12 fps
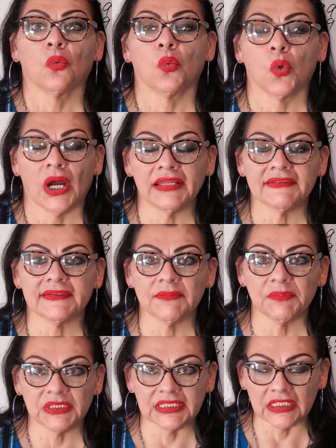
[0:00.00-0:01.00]
one
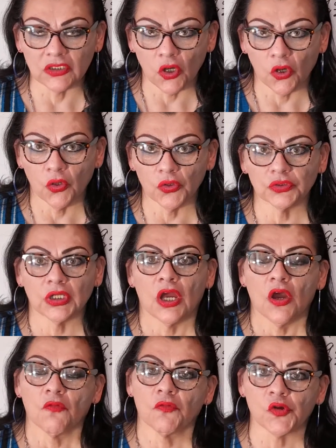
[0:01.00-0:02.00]
CPT code
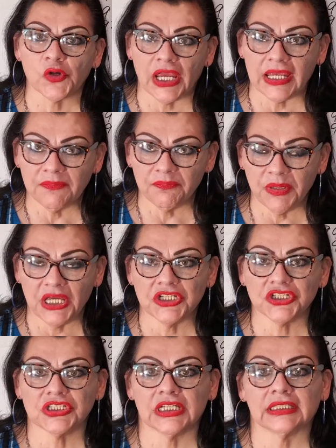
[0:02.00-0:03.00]
for a
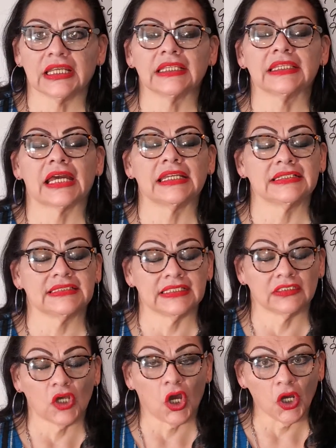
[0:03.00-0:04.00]
patient that is
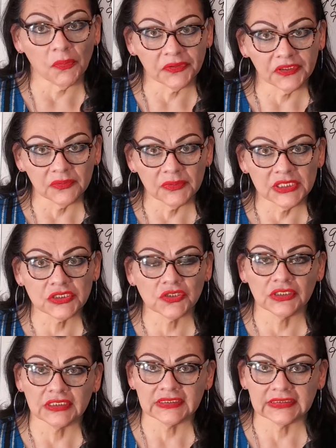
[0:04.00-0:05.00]
in
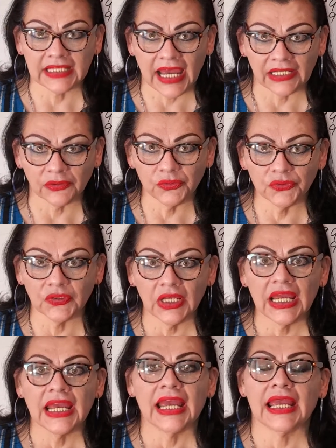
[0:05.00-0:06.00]
observation status
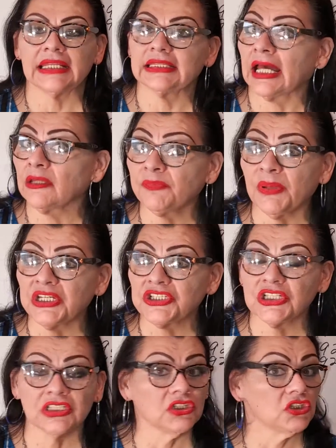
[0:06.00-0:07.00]
and that
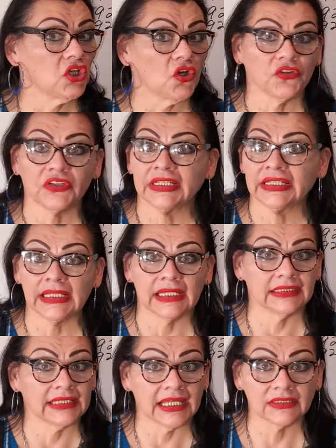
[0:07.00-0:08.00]
patient doesn't
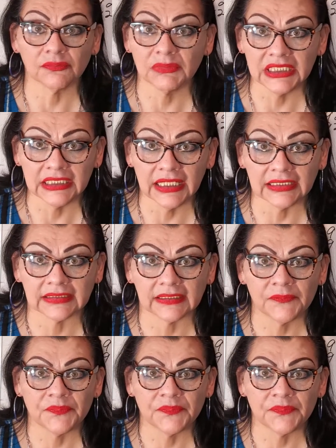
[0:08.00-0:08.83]
get admitted.